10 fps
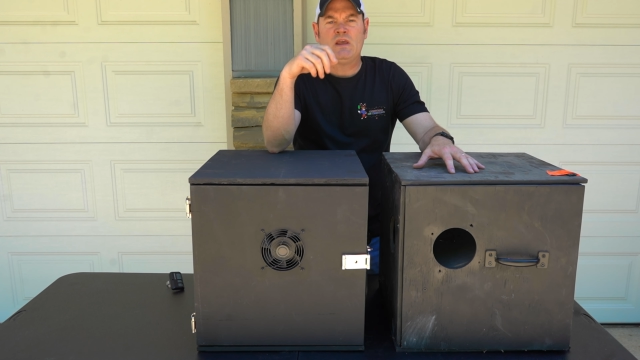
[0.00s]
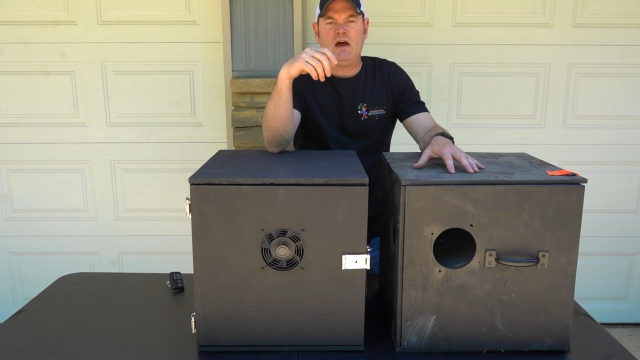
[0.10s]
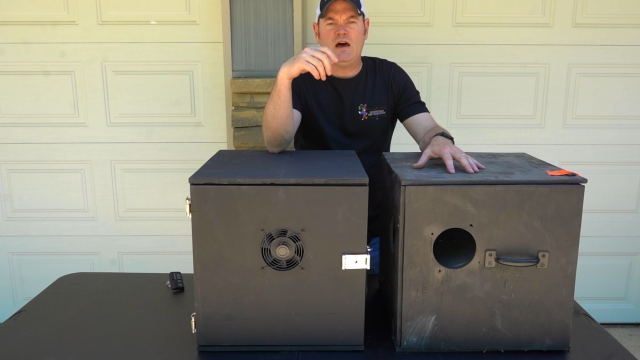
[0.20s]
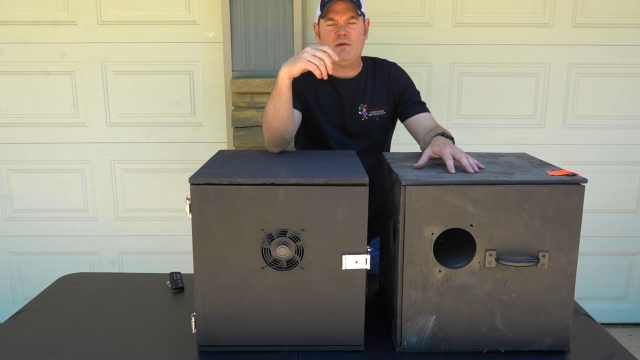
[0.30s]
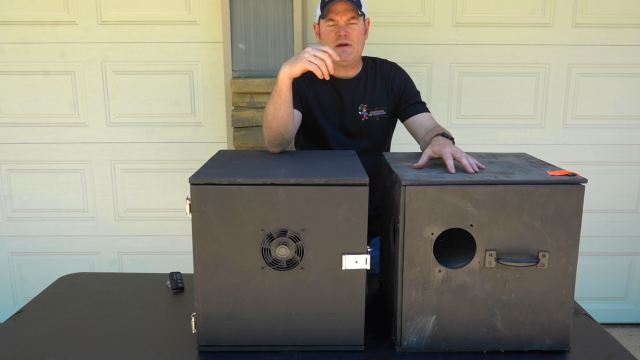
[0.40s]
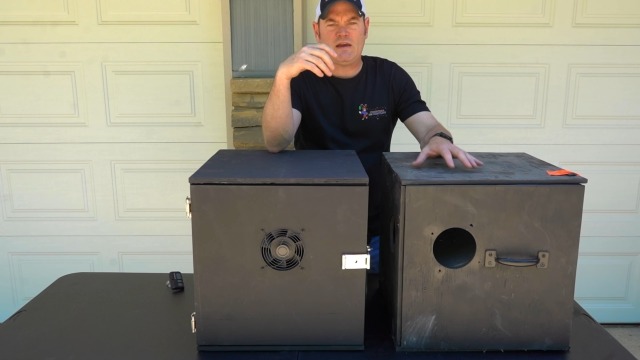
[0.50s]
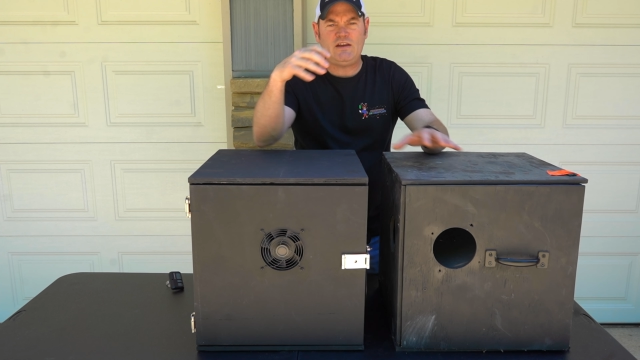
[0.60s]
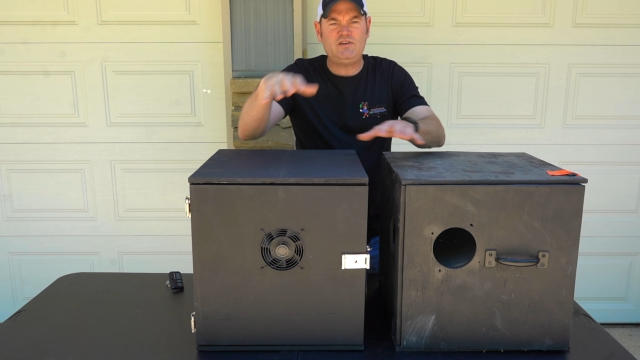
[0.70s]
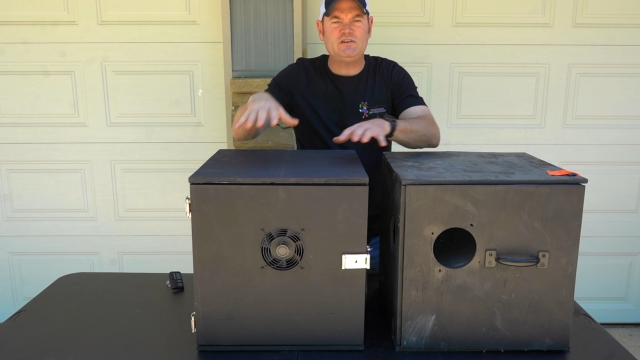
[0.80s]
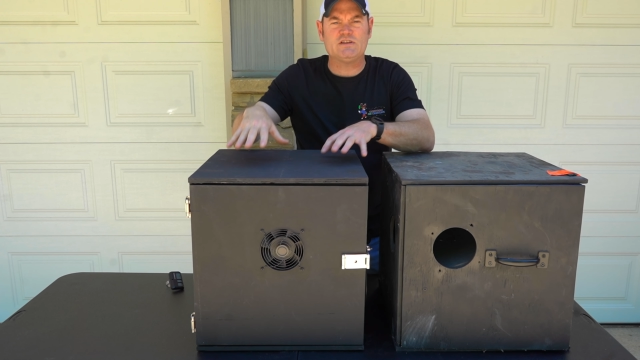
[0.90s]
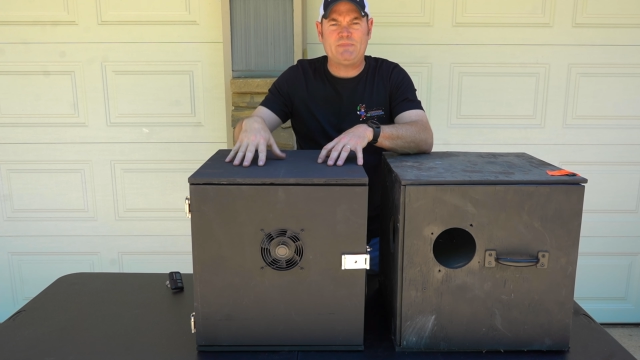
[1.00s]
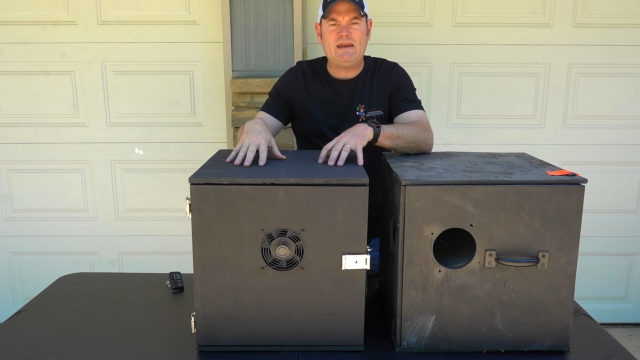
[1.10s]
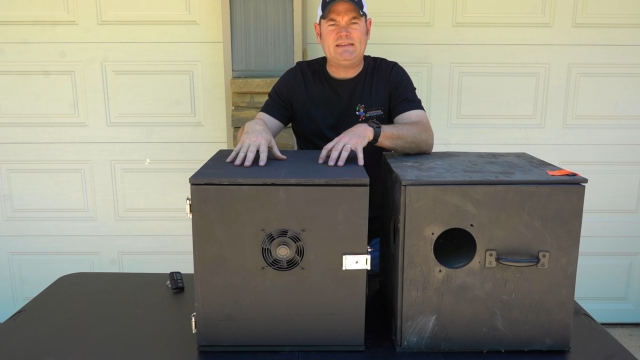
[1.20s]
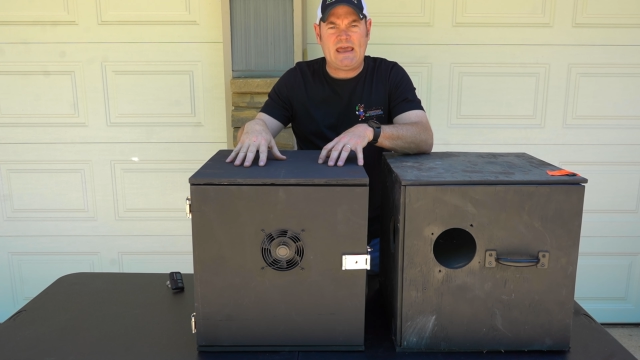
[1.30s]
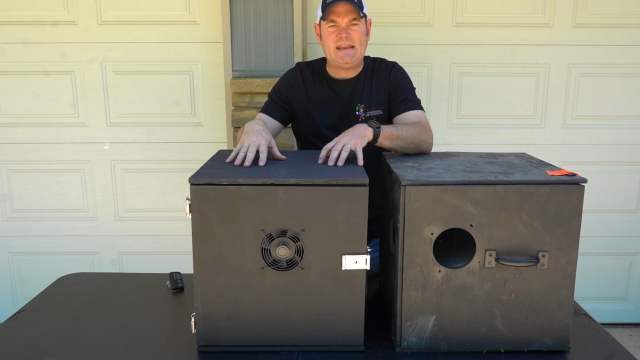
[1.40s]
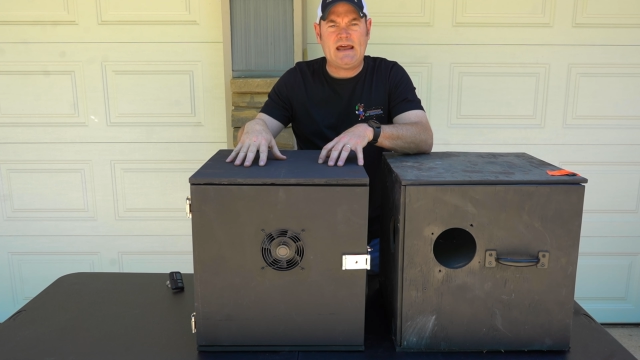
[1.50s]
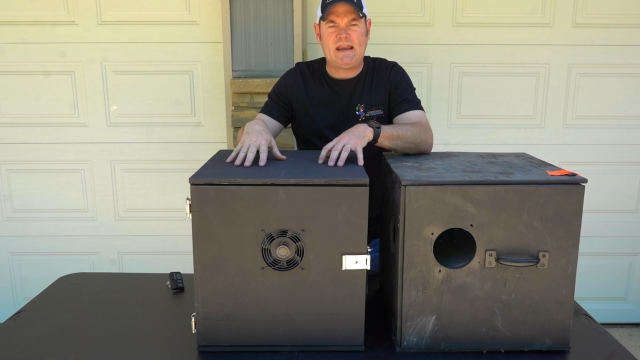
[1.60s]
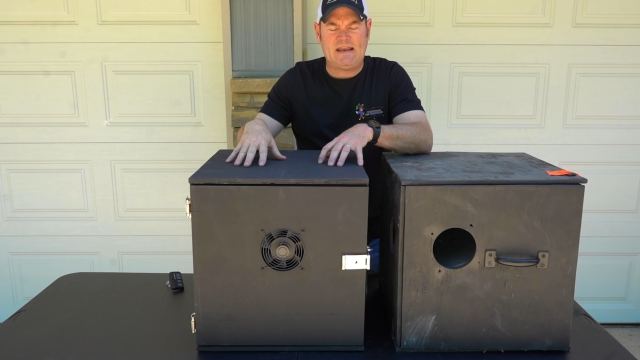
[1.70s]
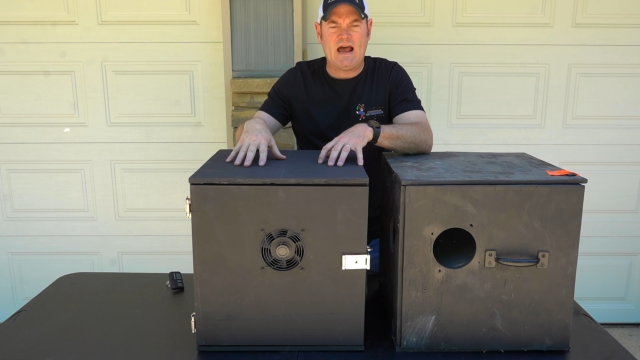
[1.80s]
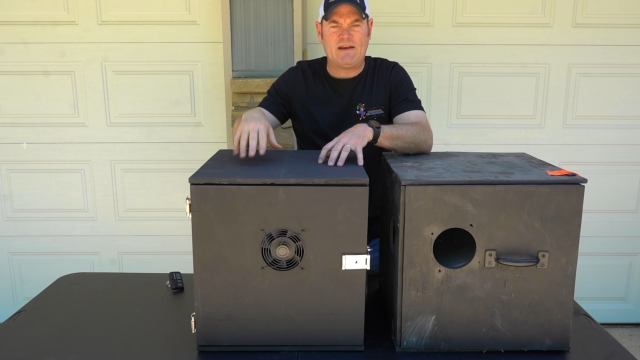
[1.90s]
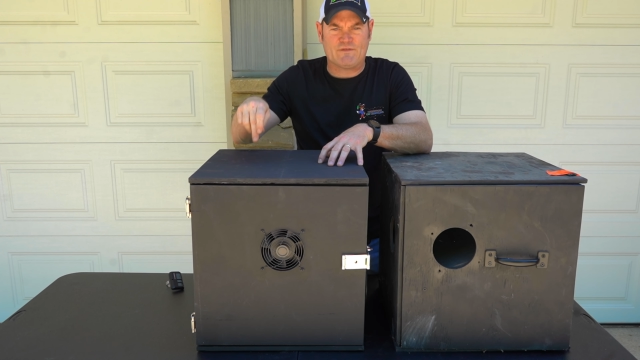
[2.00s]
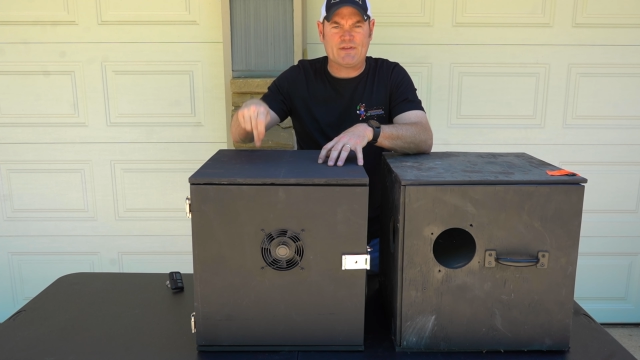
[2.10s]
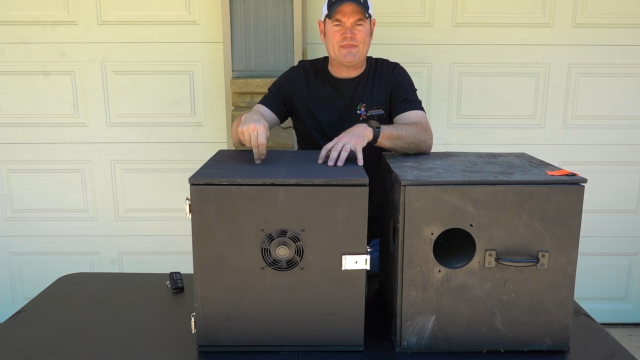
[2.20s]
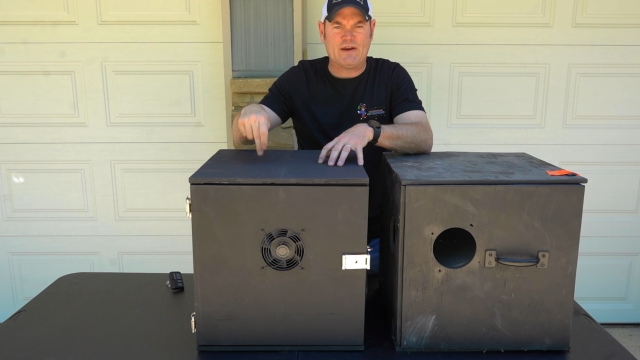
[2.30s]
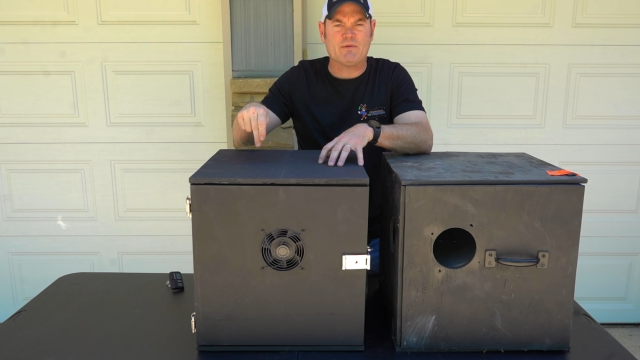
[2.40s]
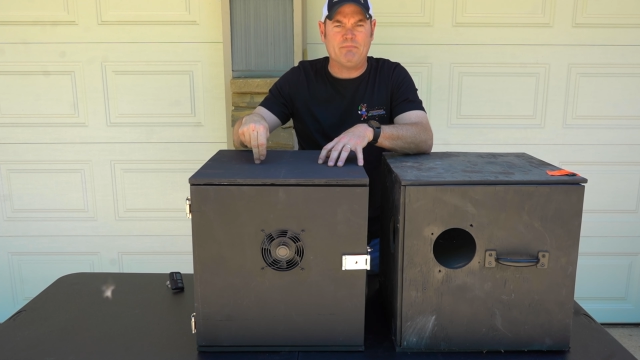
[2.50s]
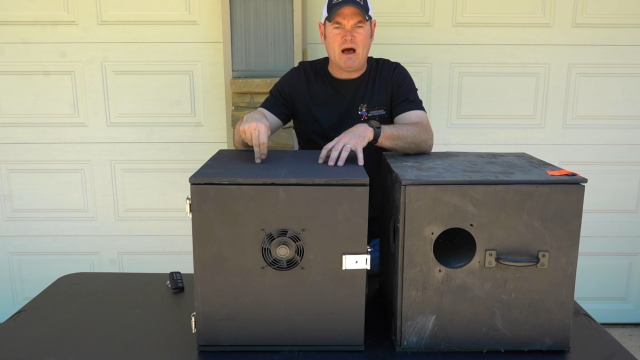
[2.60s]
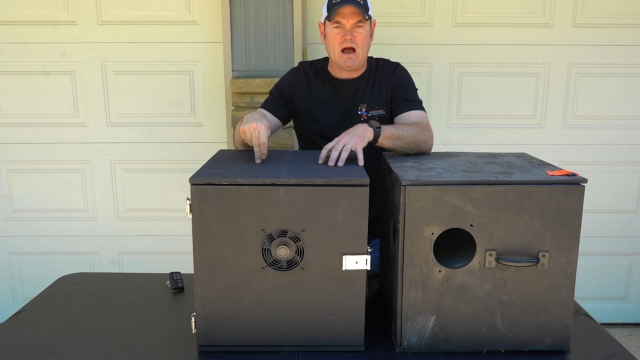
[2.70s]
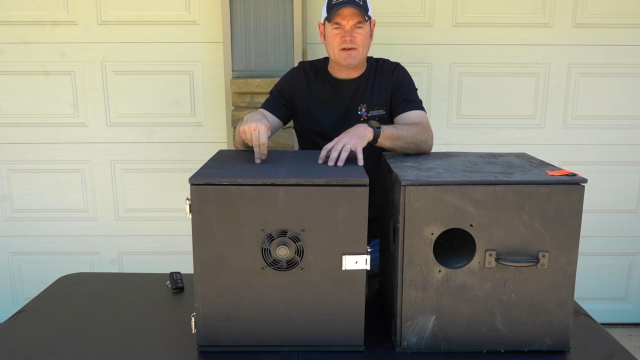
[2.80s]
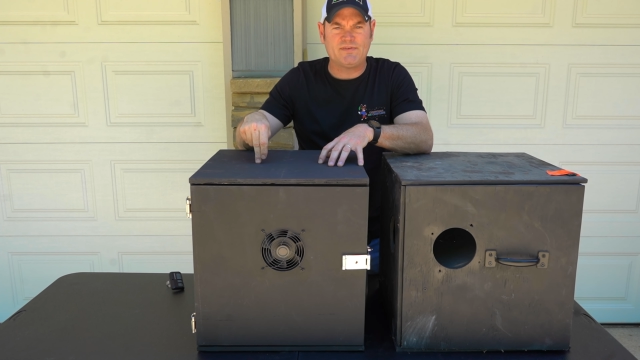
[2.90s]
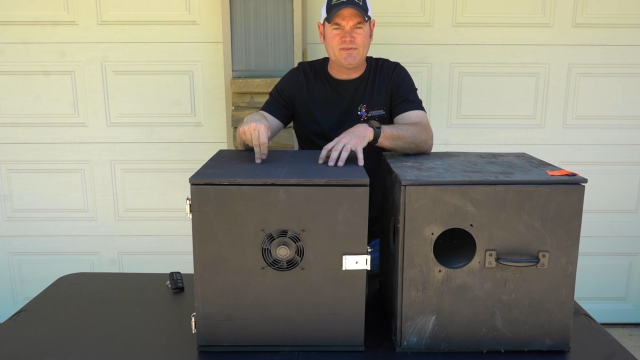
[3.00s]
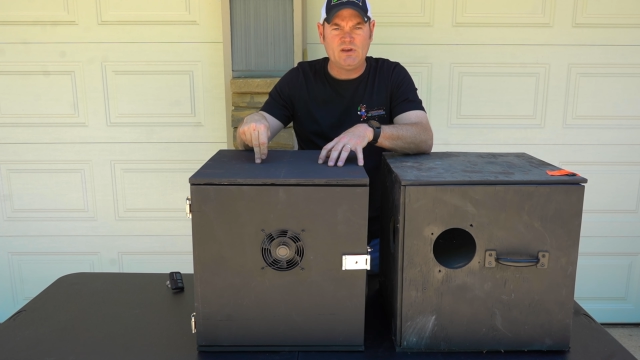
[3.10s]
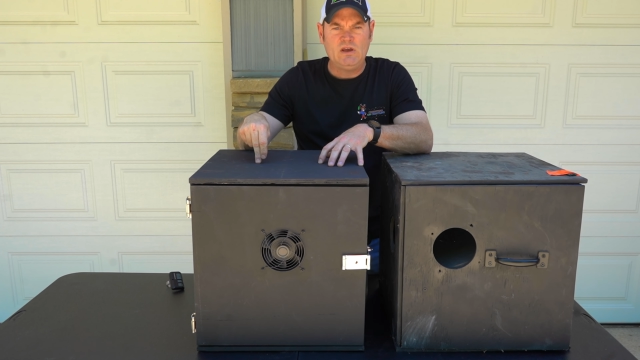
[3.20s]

um, like I should have just paid the $8.99 for their box.